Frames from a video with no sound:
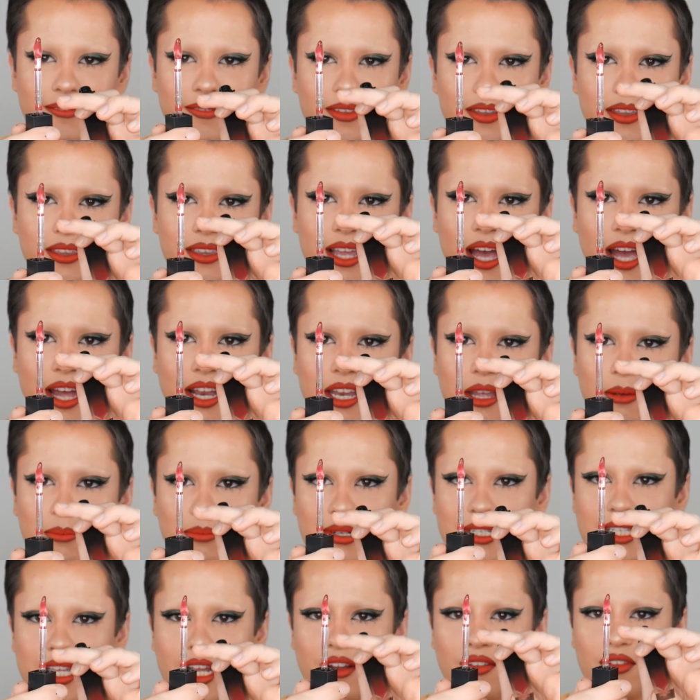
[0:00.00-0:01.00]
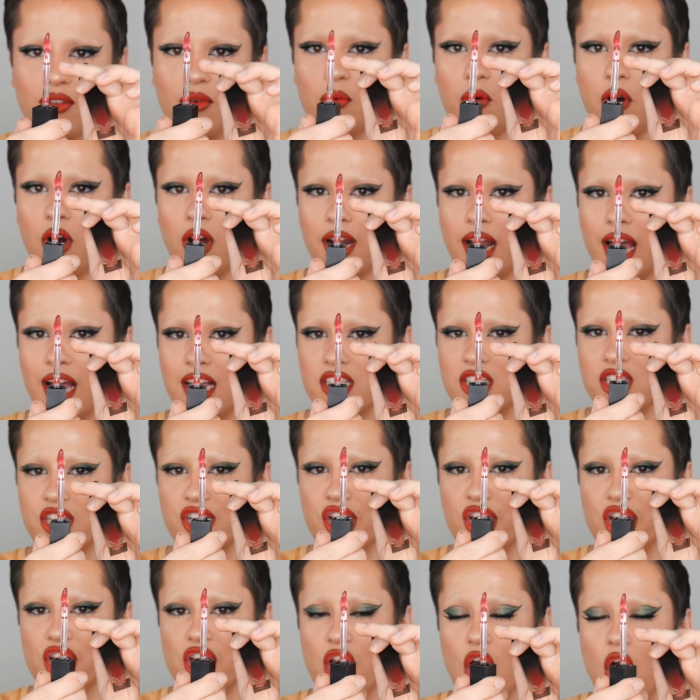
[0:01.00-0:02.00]
90% of the one has
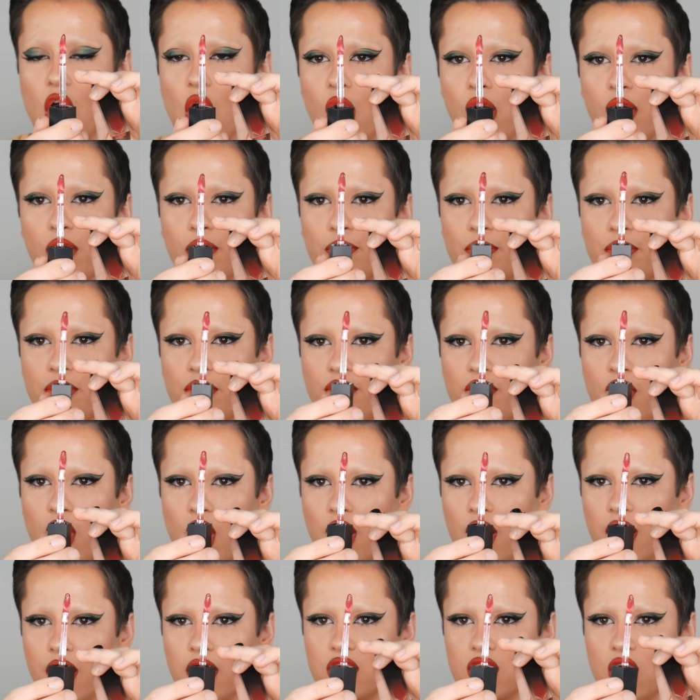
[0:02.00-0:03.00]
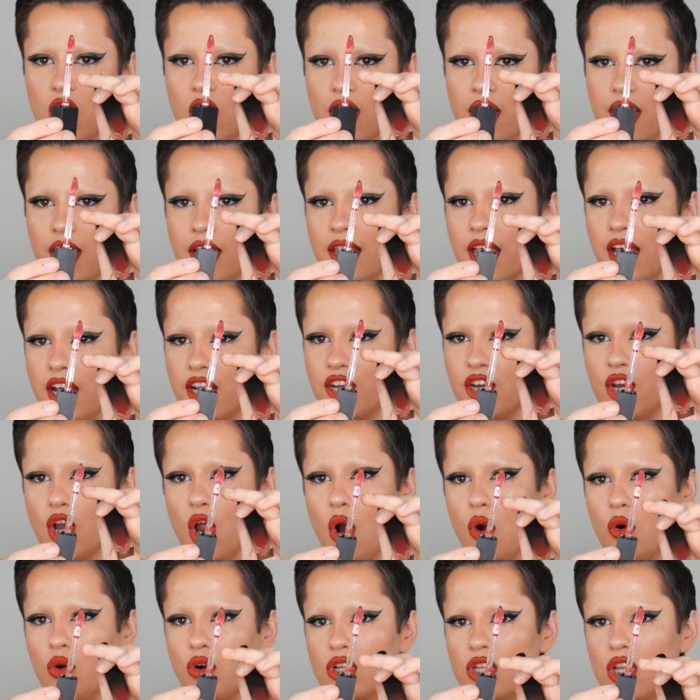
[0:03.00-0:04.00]
no product on it, like
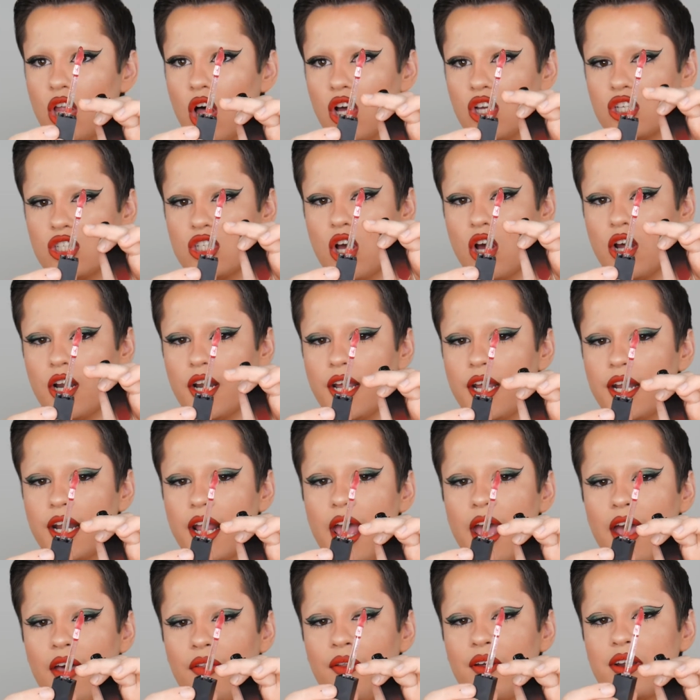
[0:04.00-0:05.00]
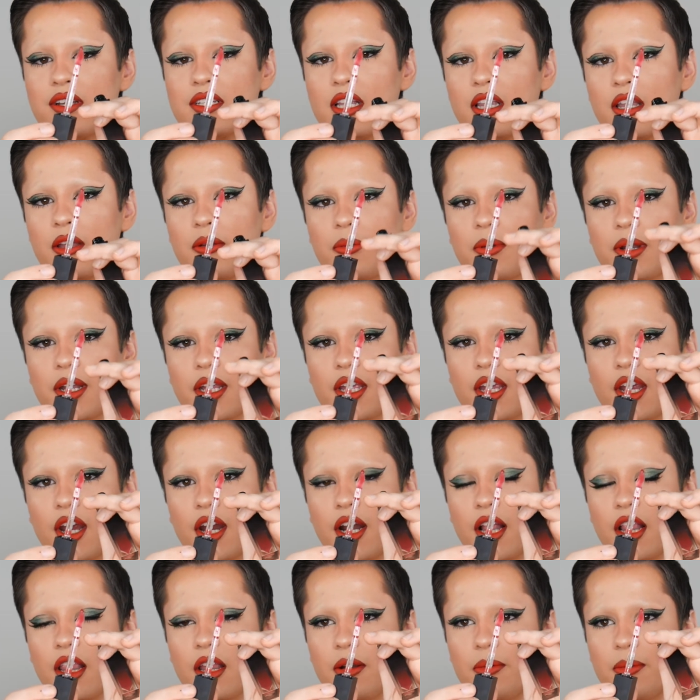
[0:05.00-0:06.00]
no gloss on it. There's a little bit here and
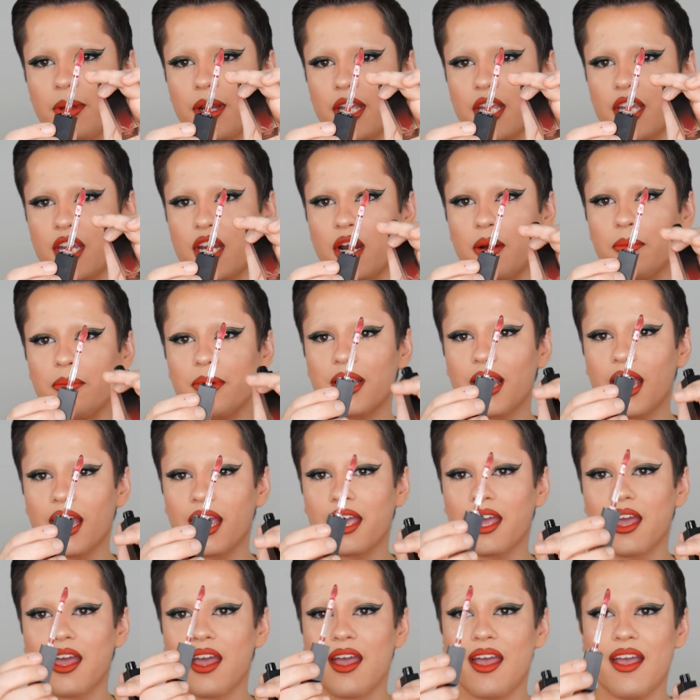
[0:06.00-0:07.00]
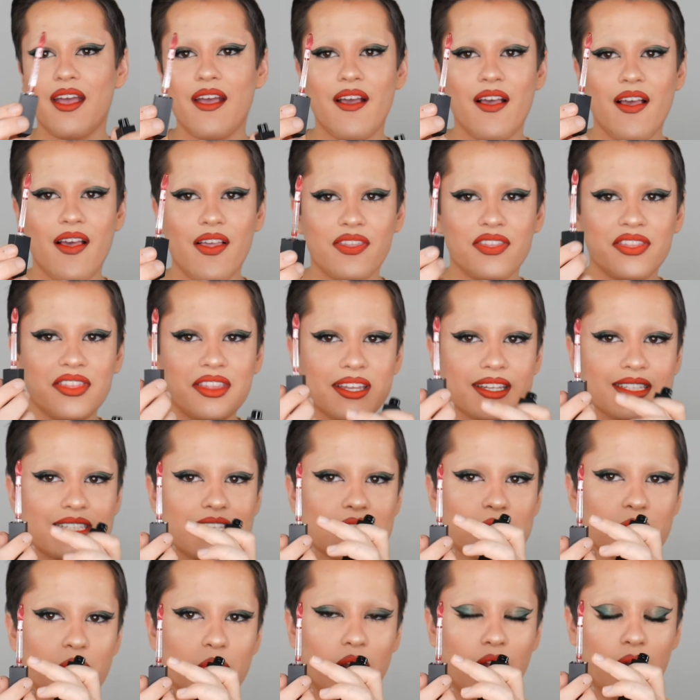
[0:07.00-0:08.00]
a little bit here, but like this
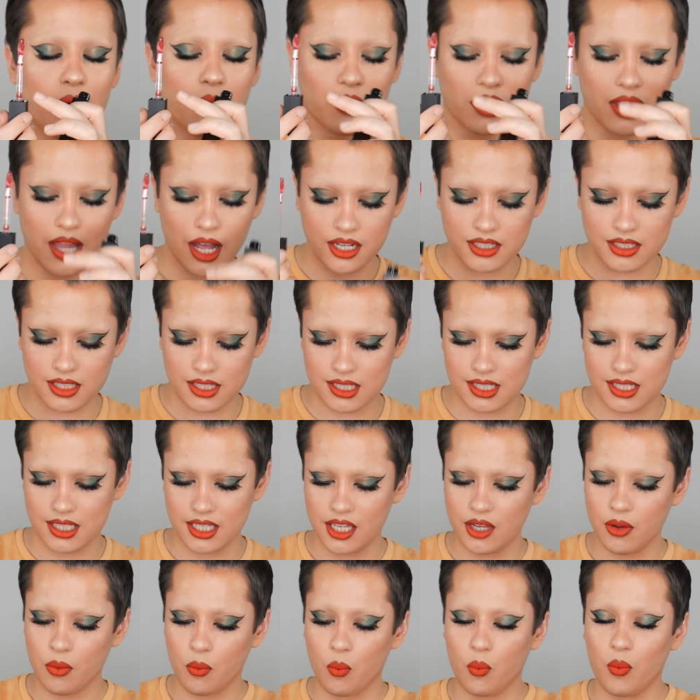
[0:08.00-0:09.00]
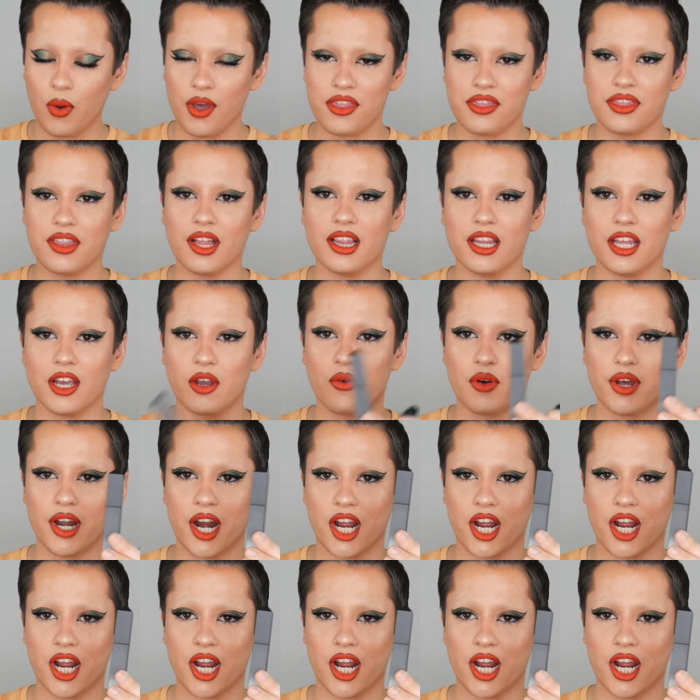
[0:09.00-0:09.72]
is what I would like to see with the liquid